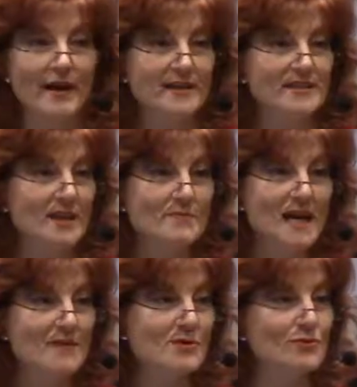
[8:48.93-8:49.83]
And
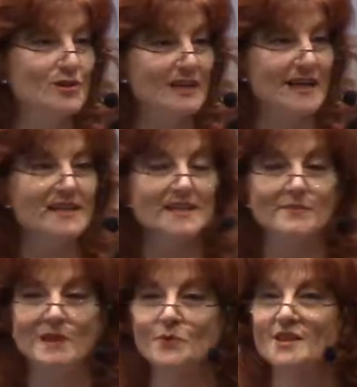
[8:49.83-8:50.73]
sometimes you say
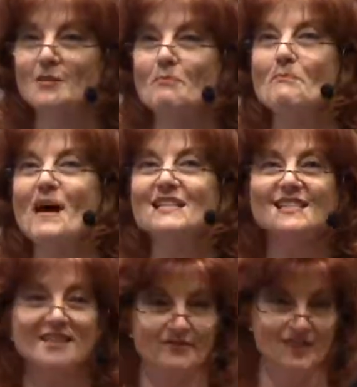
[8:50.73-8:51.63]
something with the
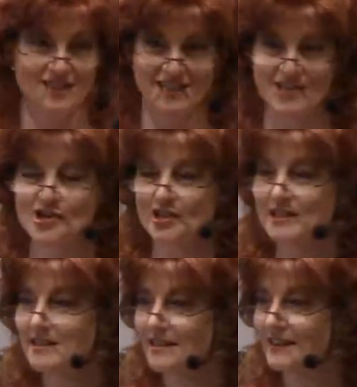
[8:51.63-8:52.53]
best of
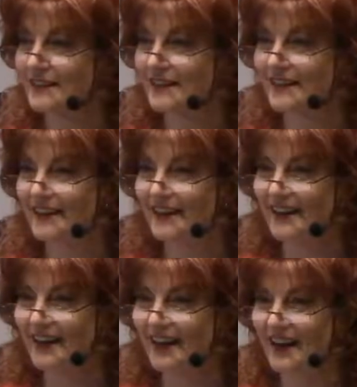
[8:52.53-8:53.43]
intentions,
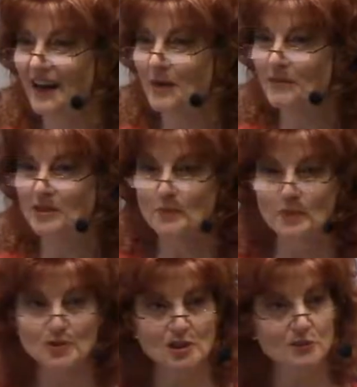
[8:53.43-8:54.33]
but the
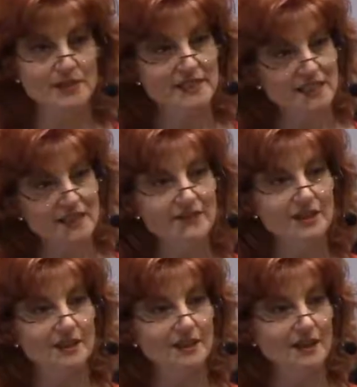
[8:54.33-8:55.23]
person
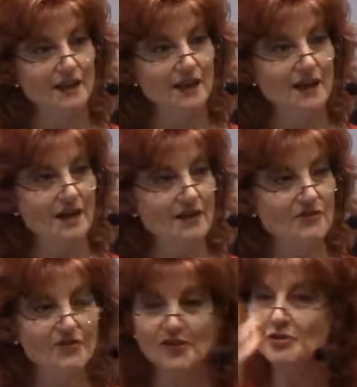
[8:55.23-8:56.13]
receiving it
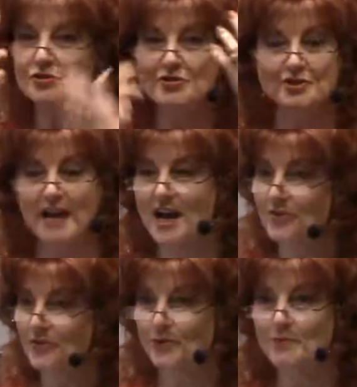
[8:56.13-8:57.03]
filters
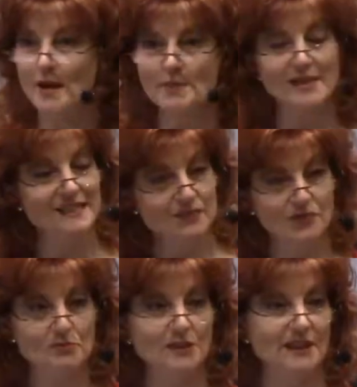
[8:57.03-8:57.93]
that through maybe a
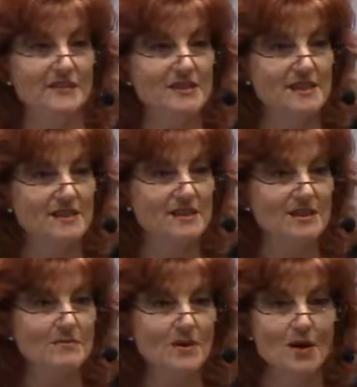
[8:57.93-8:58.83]
different belief
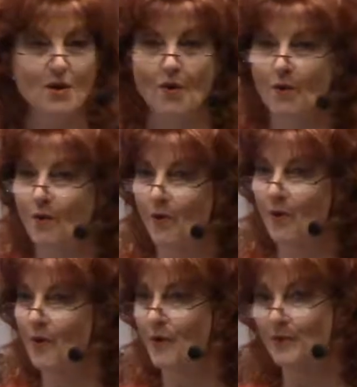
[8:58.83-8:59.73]
system
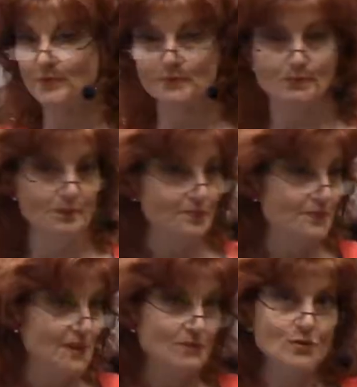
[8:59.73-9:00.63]
or
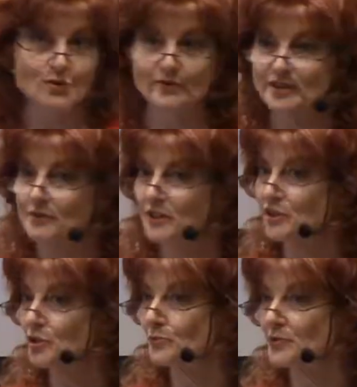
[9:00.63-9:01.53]
some sort of a different
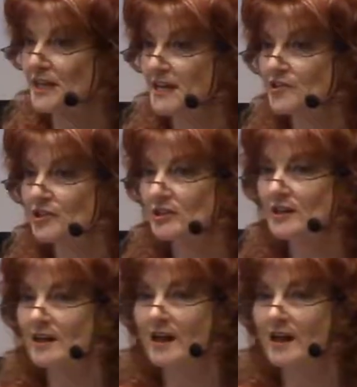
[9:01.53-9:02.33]
interpretation,